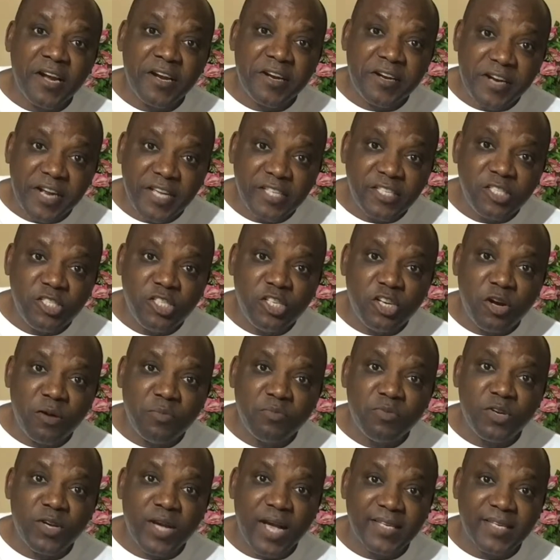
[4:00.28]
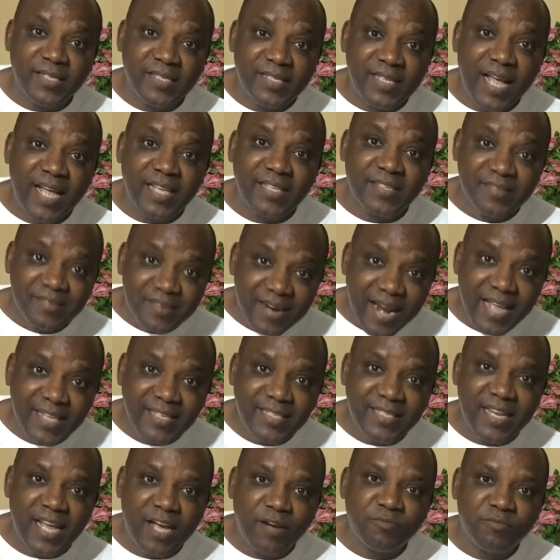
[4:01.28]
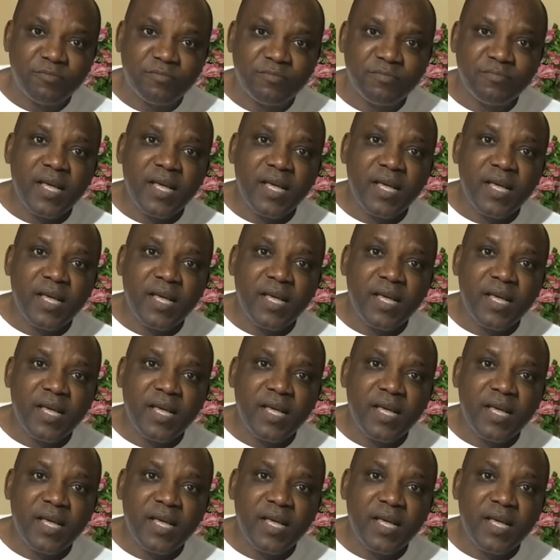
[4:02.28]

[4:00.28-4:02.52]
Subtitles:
great job you can start right now.